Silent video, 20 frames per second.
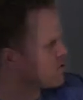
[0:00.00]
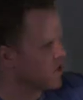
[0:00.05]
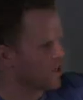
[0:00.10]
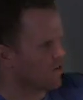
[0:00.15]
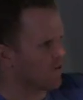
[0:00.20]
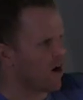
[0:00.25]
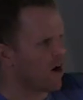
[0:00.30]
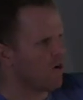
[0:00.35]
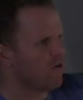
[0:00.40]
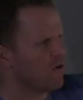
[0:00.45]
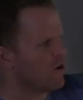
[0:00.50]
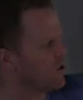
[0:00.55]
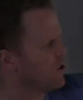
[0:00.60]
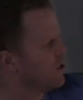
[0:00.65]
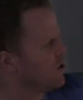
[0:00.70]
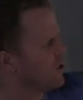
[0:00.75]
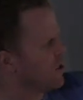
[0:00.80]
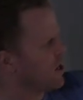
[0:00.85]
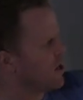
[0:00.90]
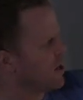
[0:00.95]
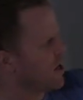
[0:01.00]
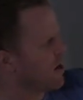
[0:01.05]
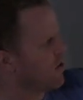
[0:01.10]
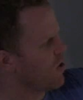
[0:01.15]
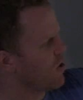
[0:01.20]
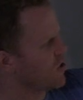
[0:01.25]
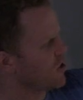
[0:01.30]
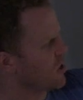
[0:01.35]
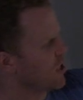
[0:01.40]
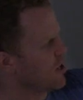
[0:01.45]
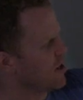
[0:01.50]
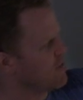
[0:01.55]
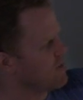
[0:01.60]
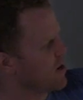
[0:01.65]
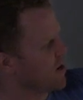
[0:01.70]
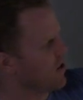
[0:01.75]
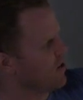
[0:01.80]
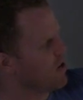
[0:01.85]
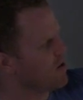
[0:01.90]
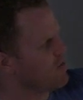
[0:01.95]
0, and now r is going to get
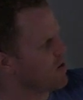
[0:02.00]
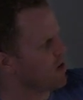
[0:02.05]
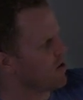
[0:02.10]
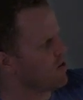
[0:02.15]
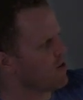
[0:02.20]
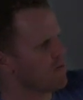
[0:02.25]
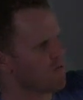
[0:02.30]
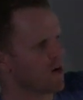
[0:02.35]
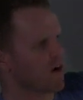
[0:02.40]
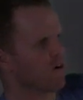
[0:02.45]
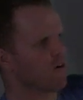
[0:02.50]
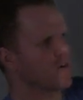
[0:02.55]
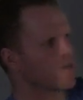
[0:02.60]
bigger and bigger and bigger